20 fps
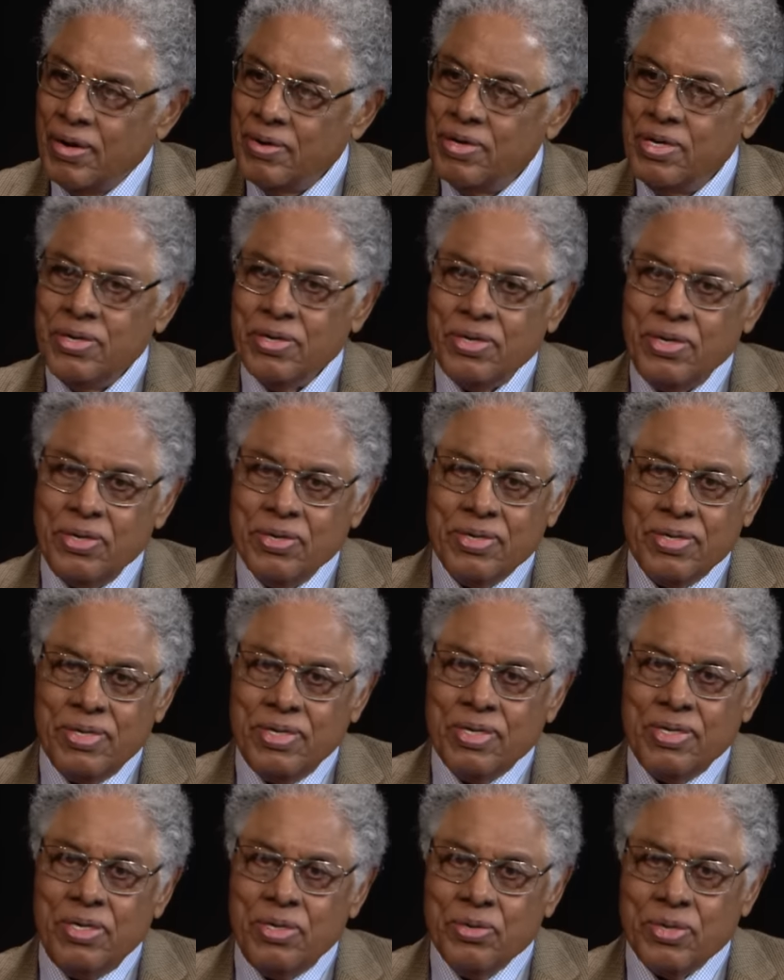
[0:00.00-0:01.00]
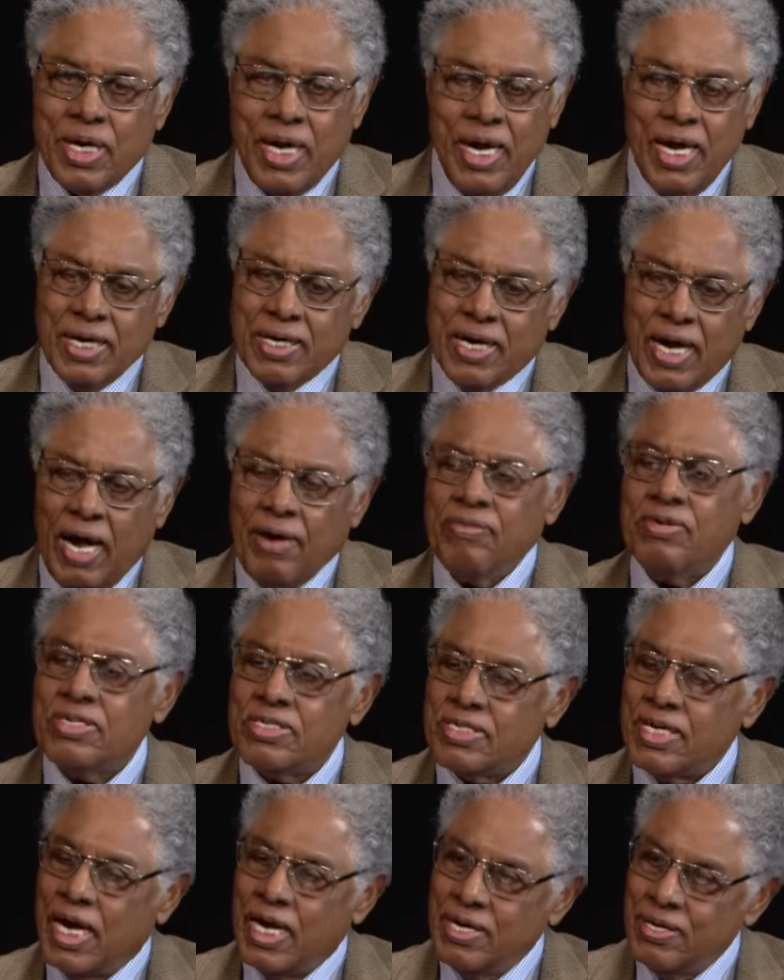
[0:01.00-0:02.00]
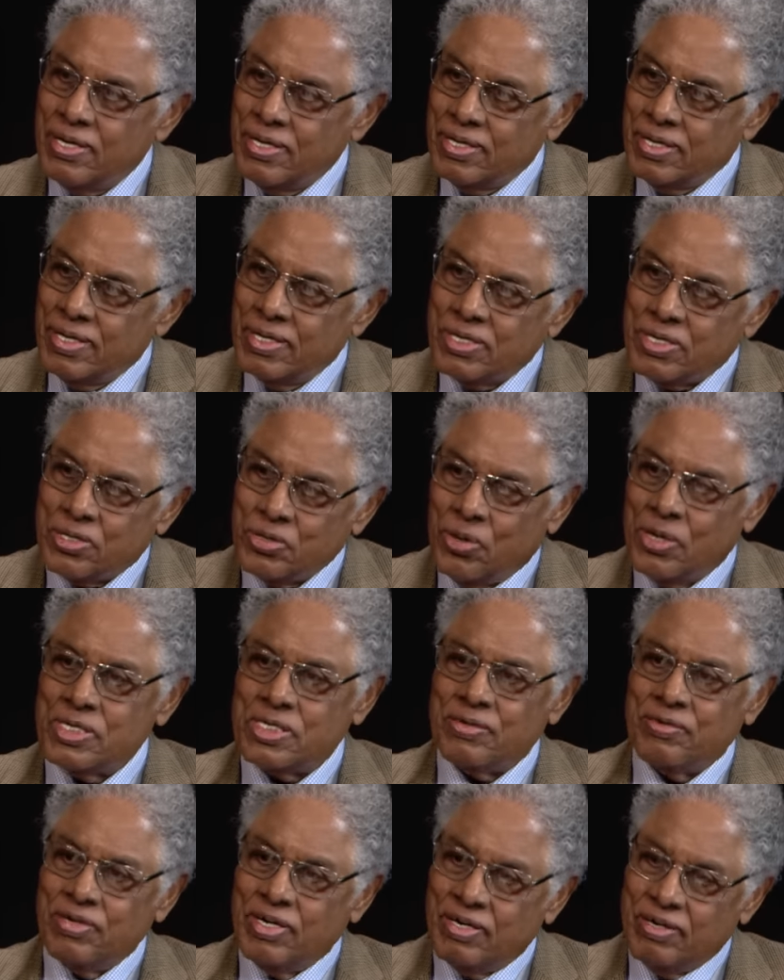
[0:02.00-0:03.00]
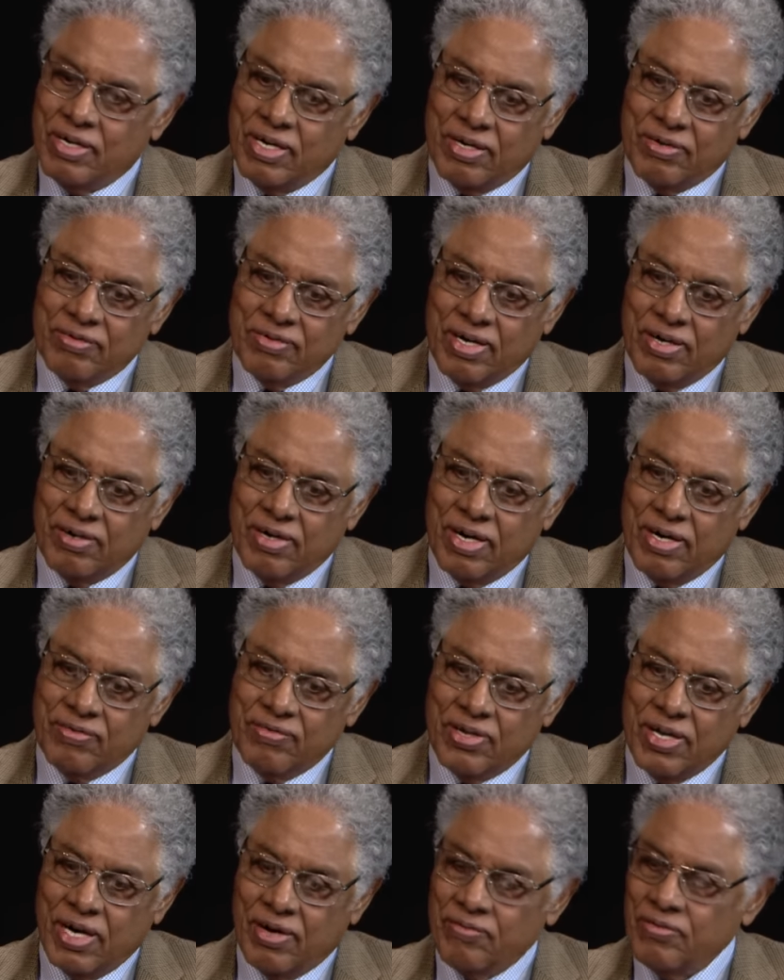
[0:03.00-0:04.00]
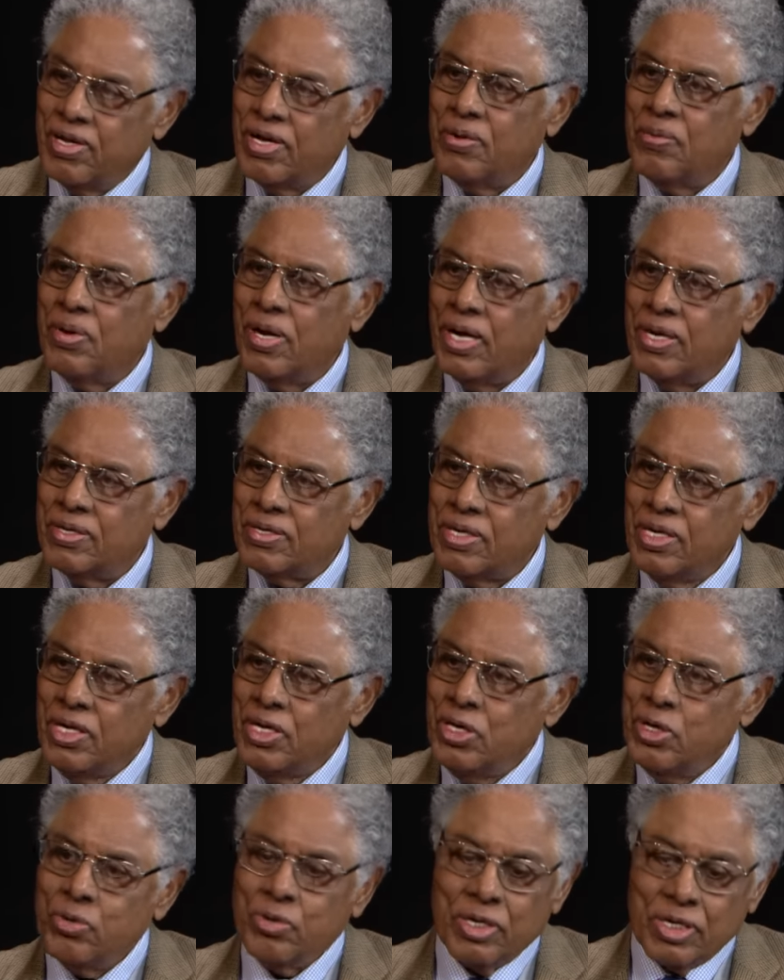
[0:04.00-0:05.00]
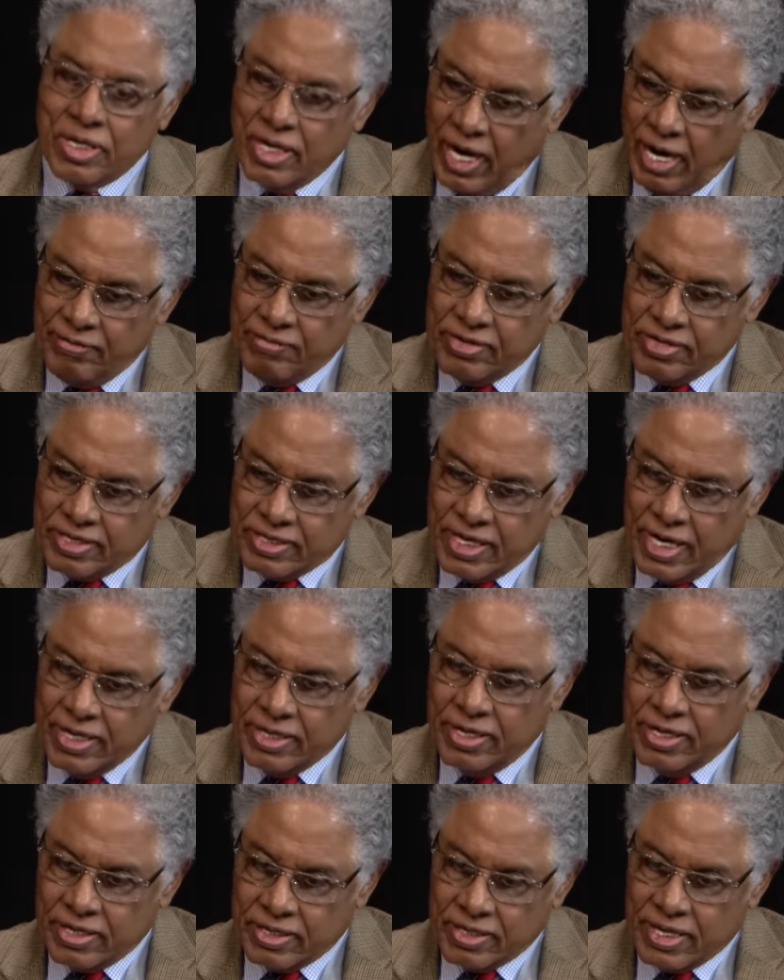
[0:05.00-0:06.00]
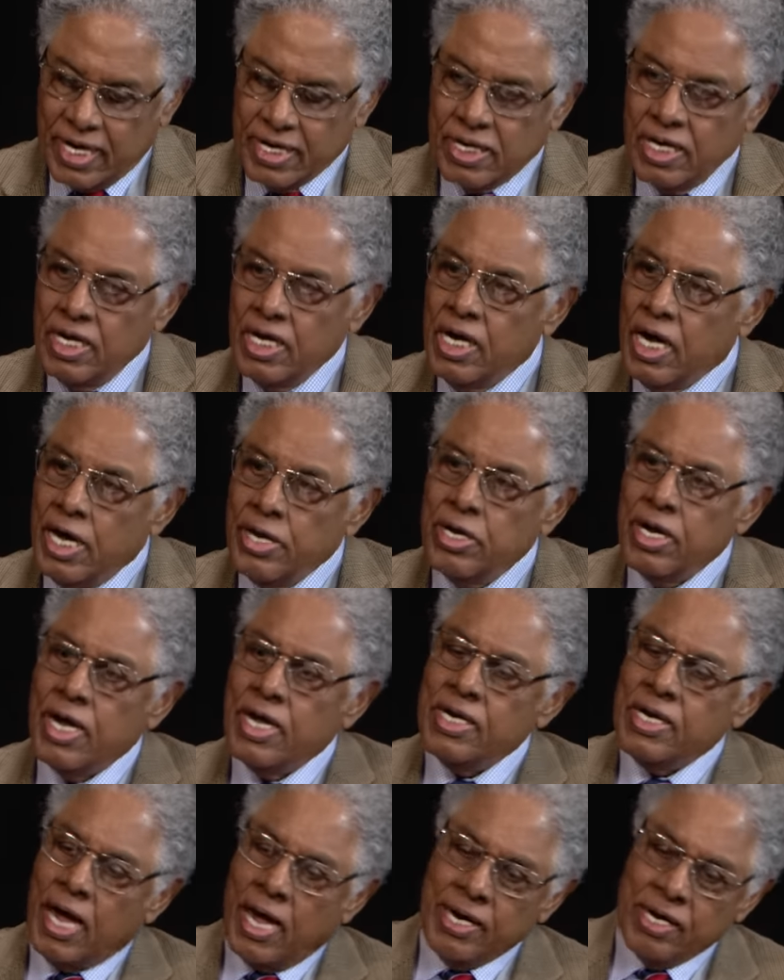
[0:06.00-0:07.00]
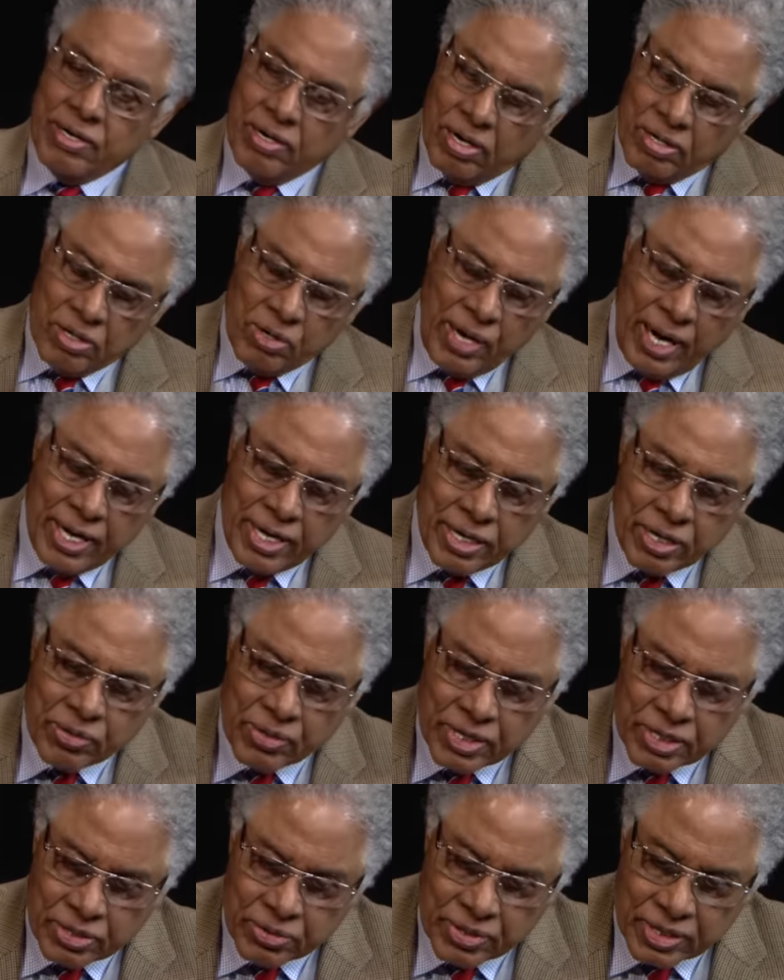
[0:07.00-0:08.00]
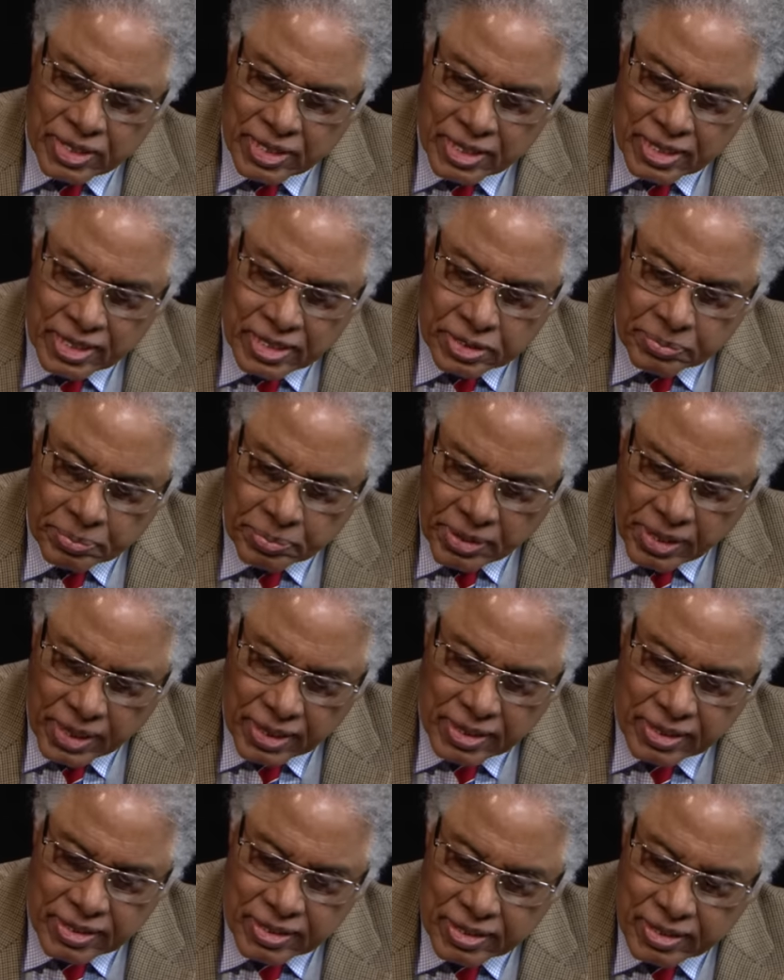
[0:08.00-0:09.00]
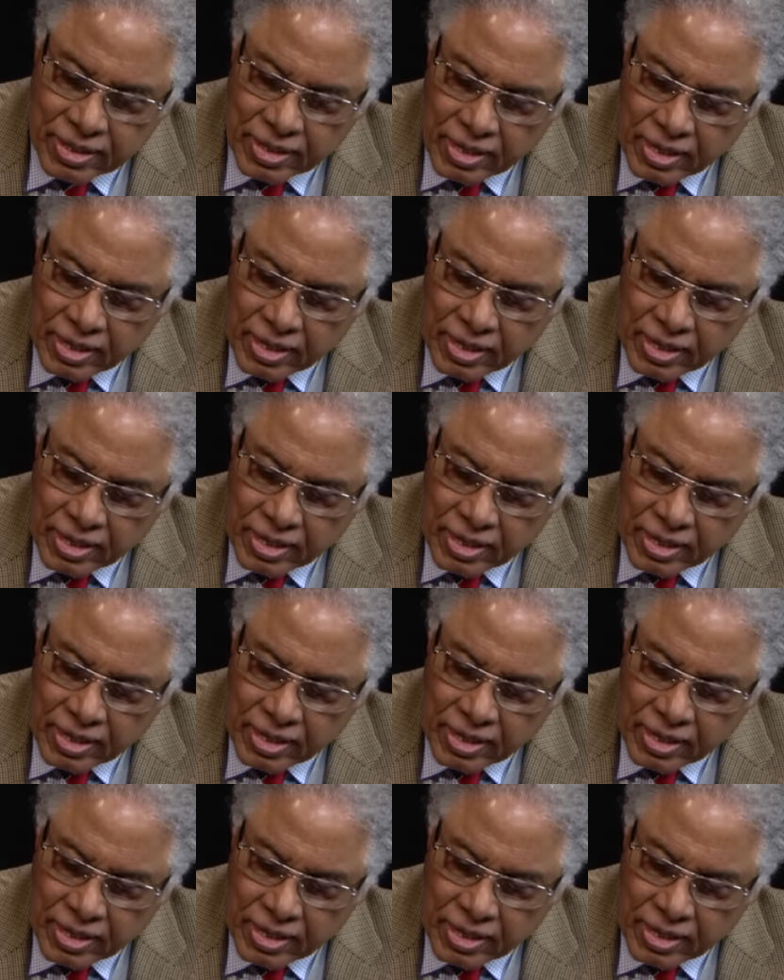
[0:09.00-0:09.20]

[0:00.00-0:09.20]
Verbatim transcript: I mean, you, you, you can't confiscate the source of, of, of, the, of their wealth. You can confiscate, and, and I did, although I didn't go into it in this book,